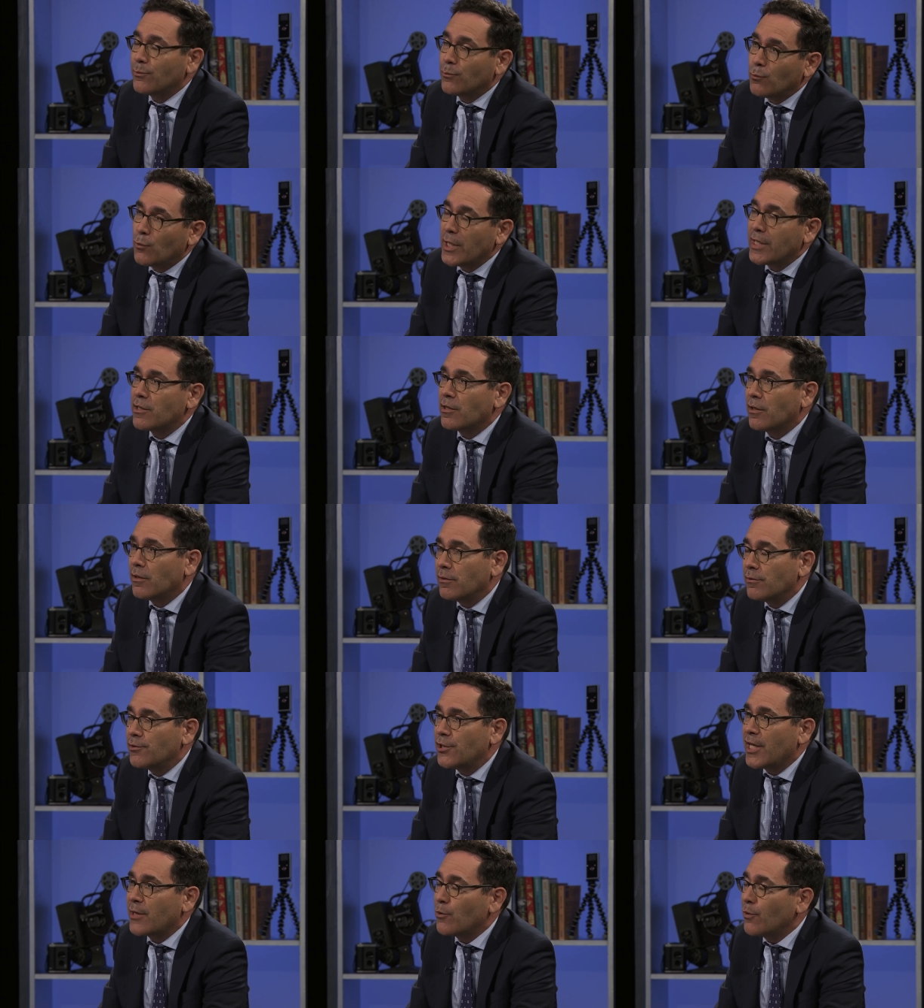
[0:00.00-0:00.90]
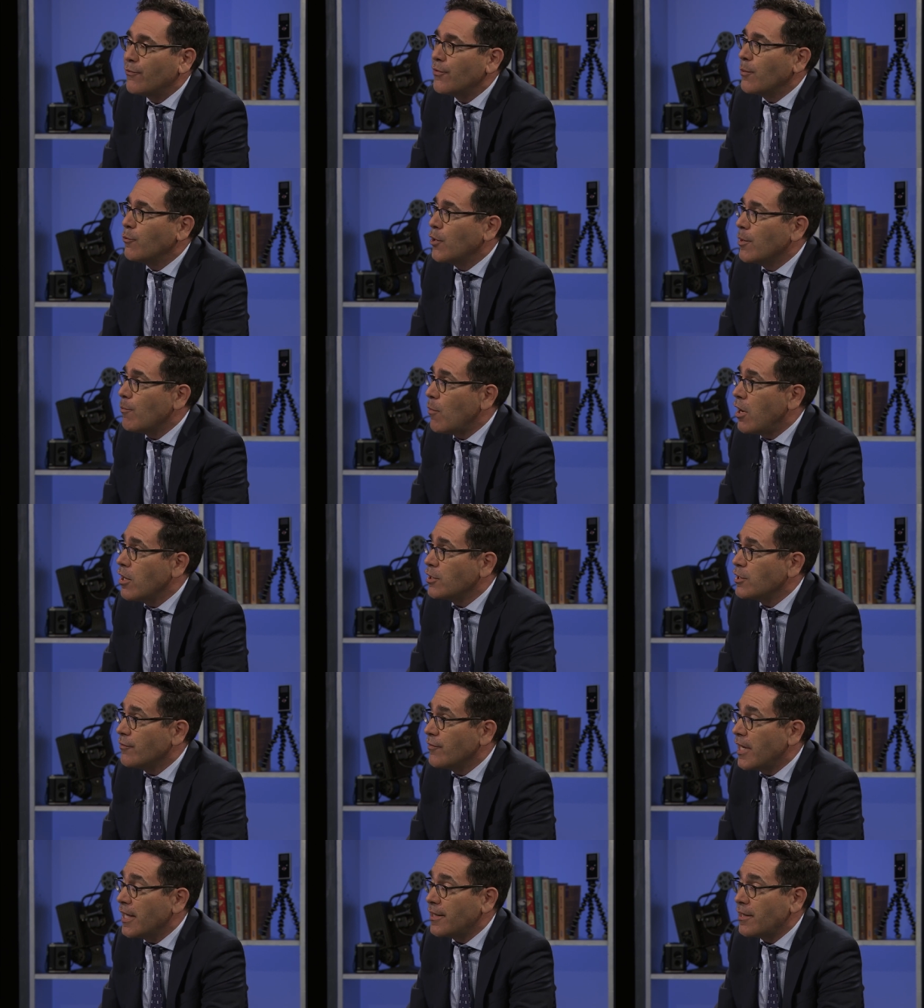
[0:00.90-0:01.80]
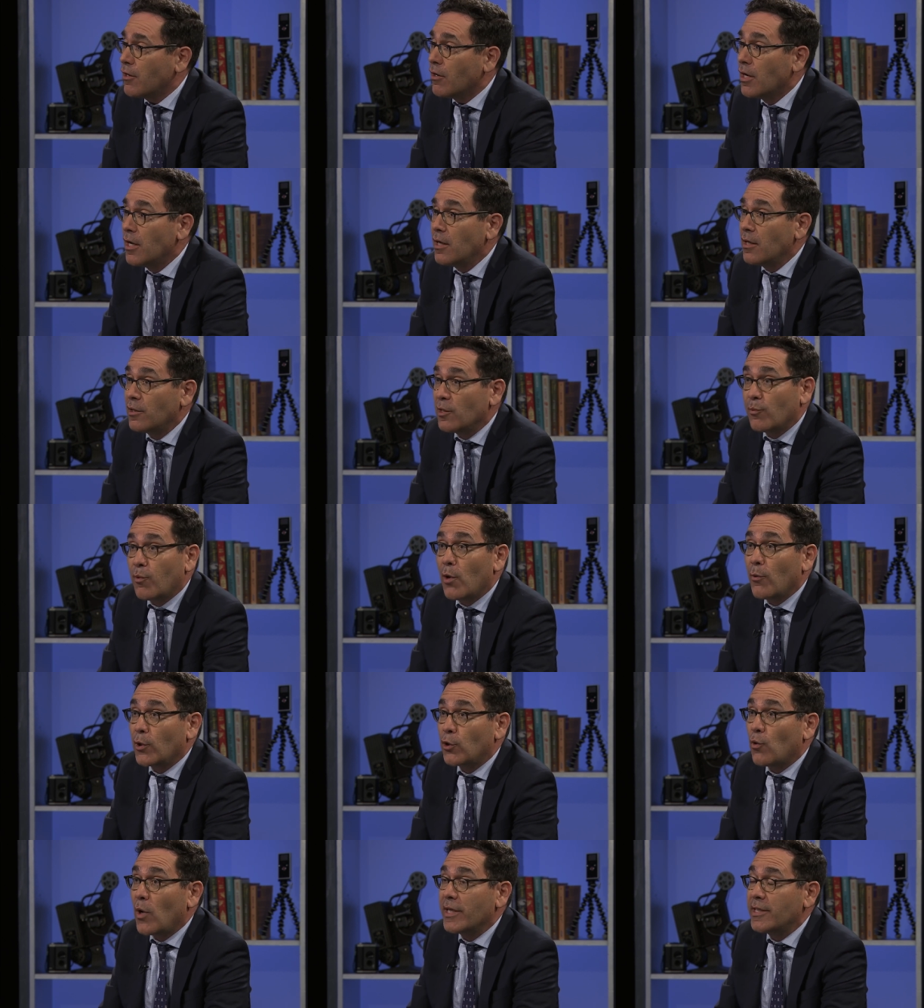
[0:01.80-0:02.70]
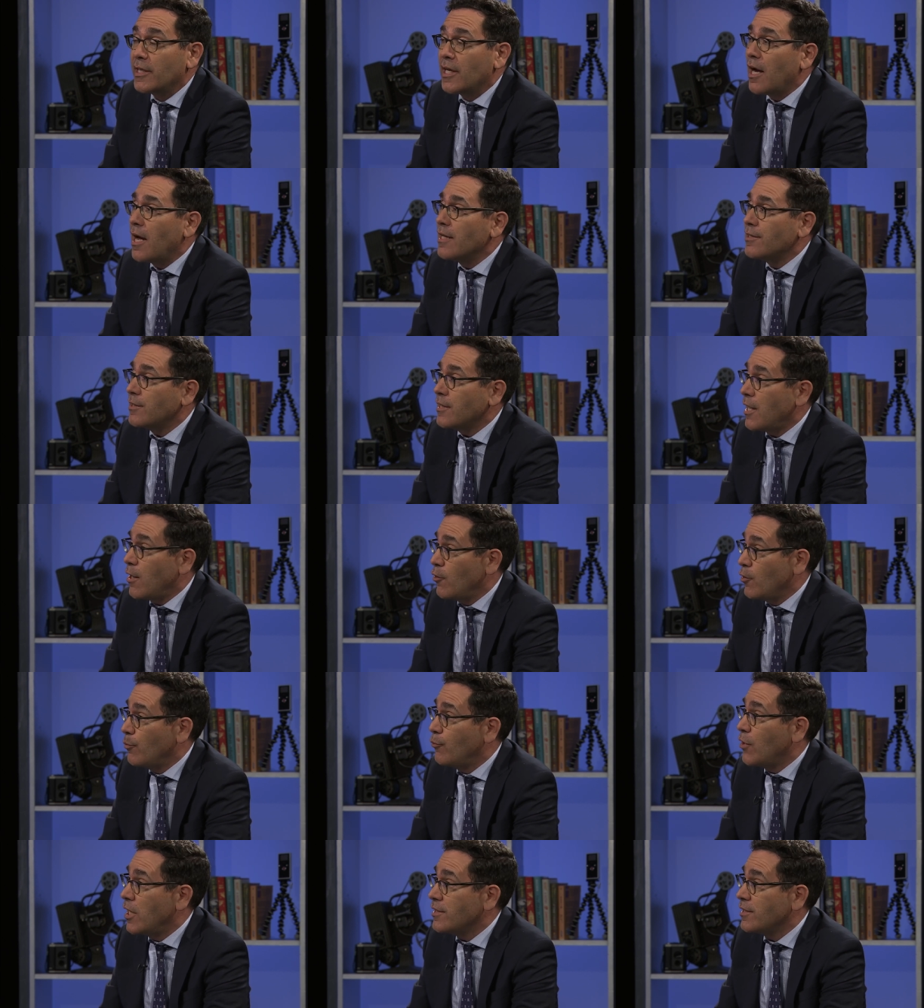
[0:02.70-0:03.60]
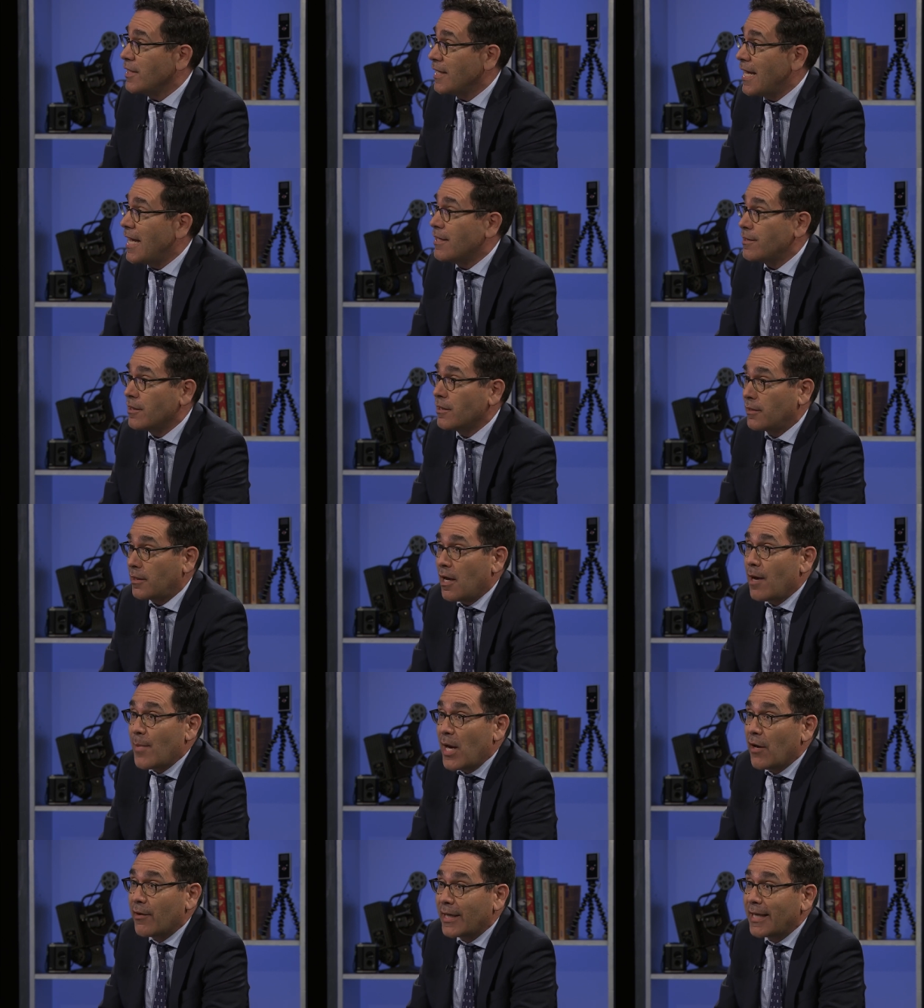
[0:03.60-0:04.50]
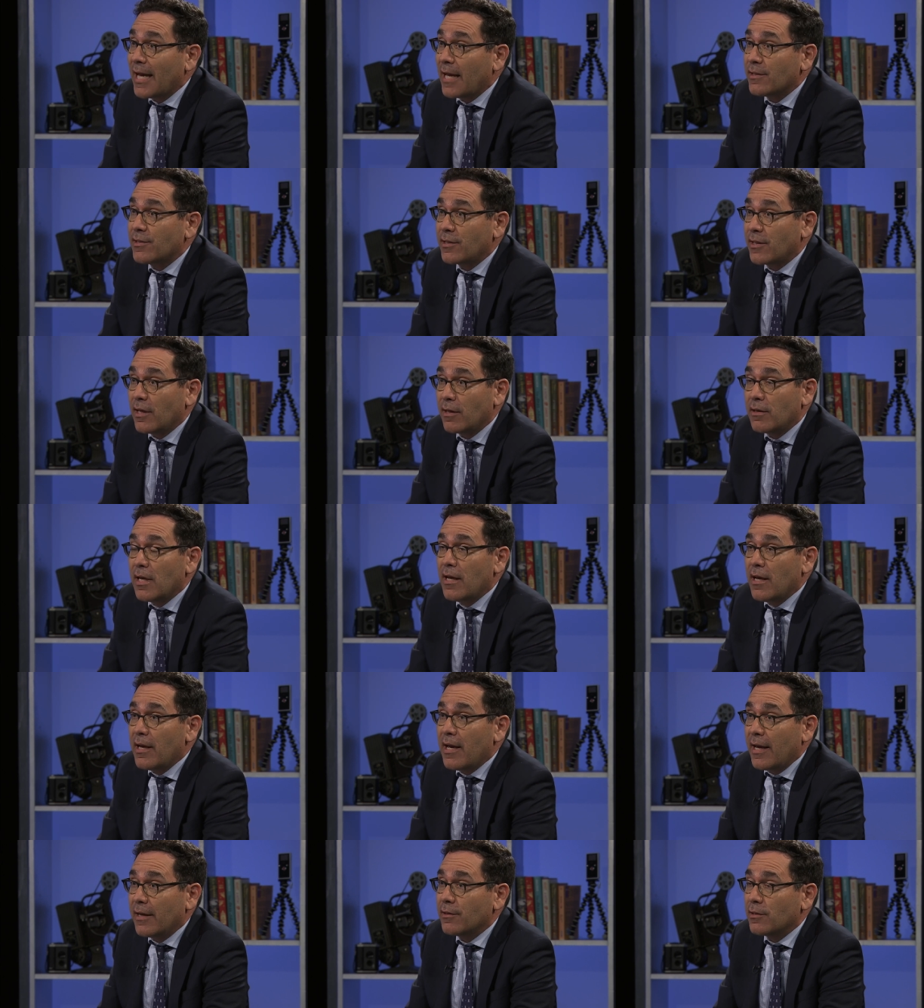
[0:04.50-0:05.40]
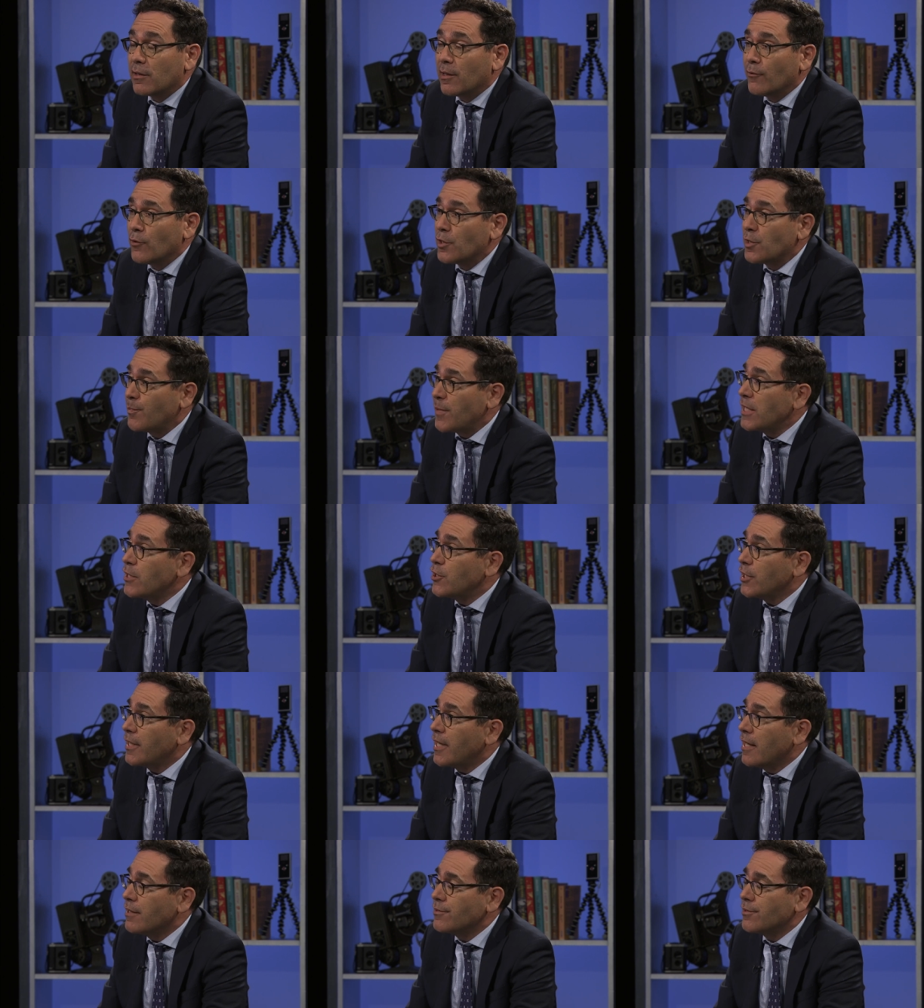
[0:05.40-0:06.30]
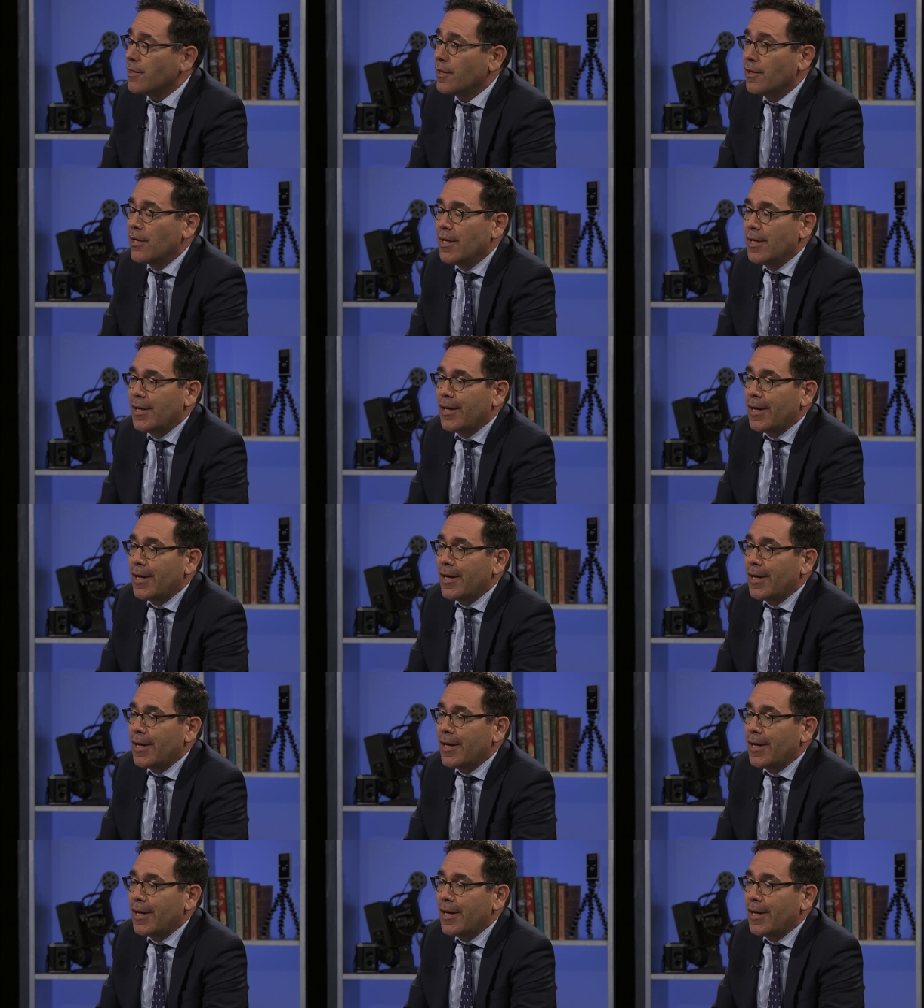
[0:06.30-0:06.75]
winter, January, February, March of that year, to the point when Dwight D. Eisenhower, the president, had to come out against it and deliver a speech against it.